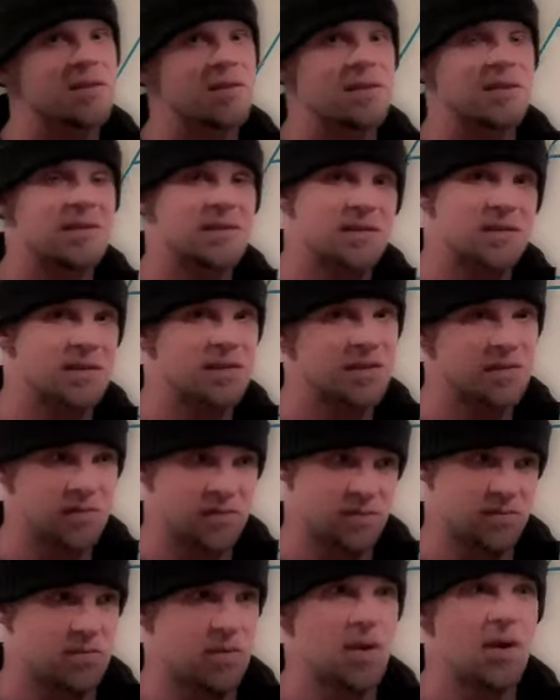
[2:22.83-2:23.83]
This
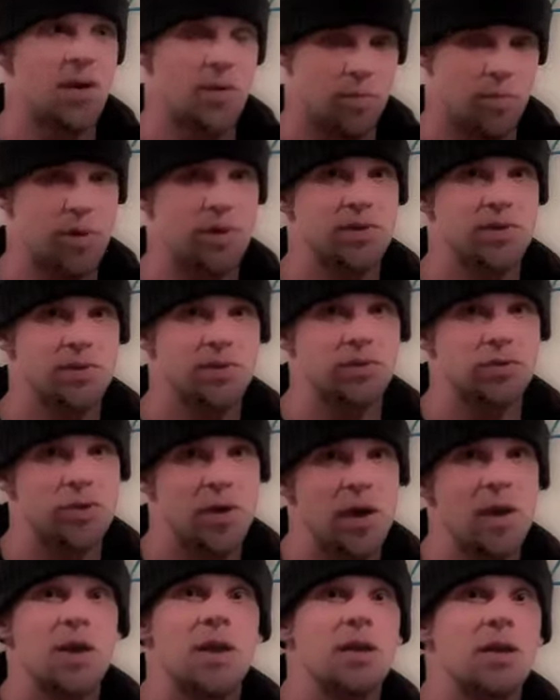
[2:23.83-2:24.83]
is personal
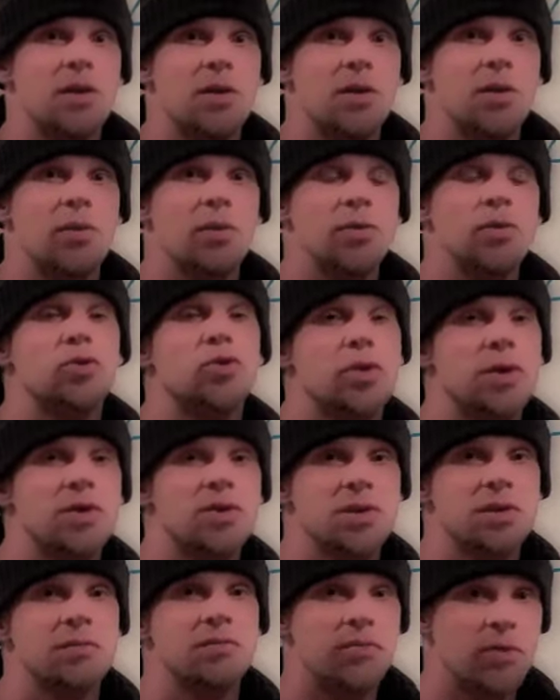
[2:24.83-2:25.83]
training,
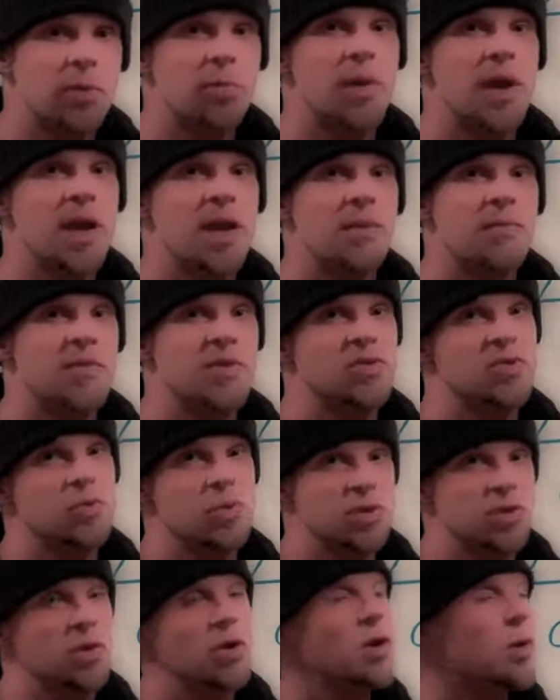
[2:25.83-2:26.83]
nutrition, verbatim. This is
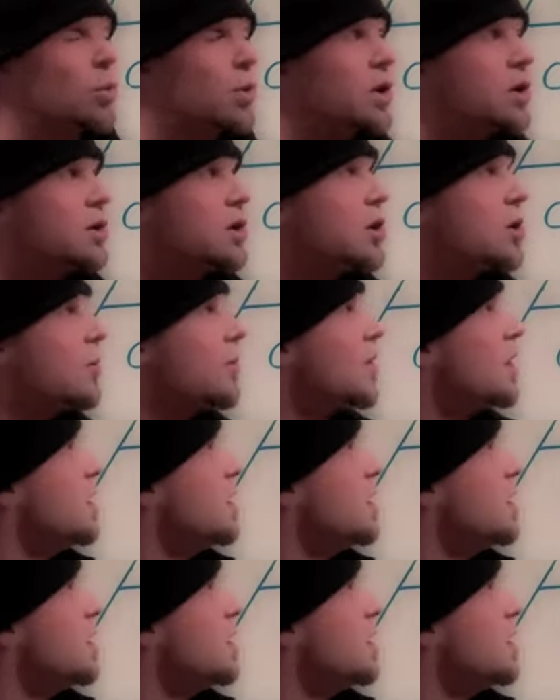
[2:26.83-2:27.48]
what you're going to want to know.